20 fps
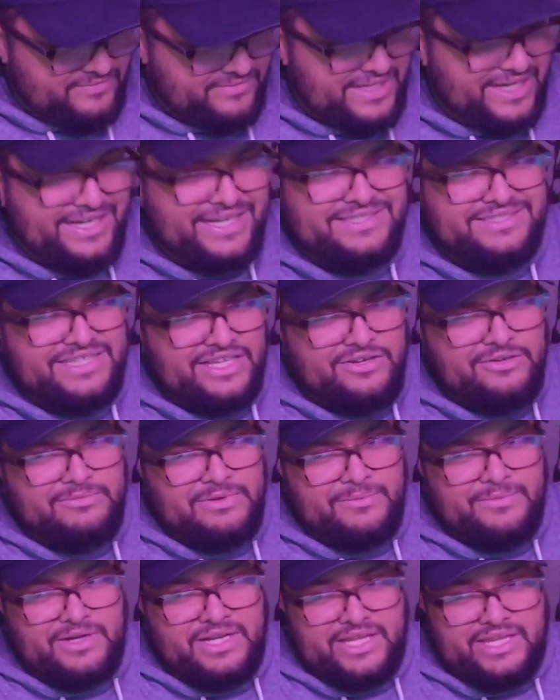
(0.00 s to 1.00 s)
Like I said,
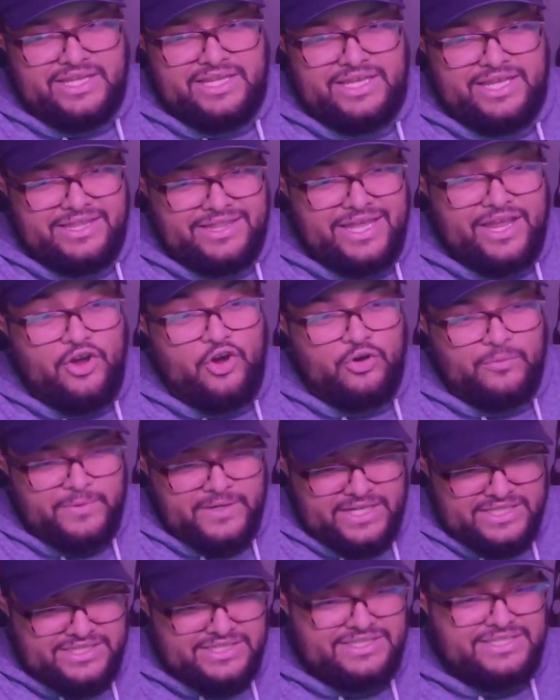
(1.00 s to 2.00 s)
remember, like they
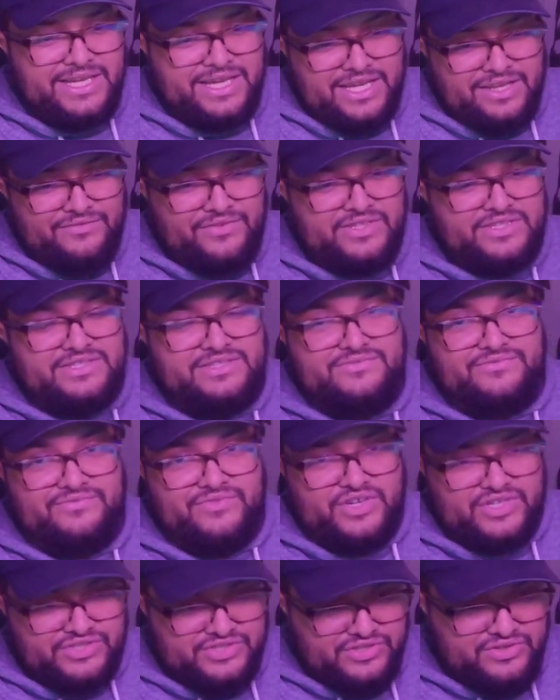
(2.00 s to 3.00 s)
open it to check if it's
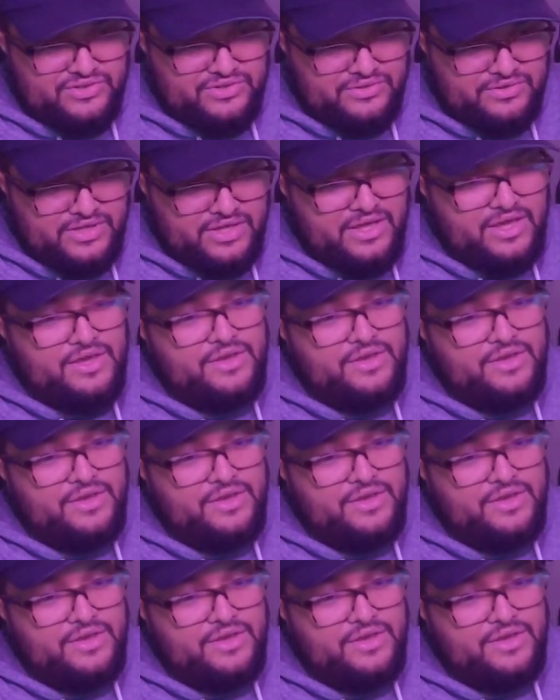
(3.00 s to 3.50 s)
functional.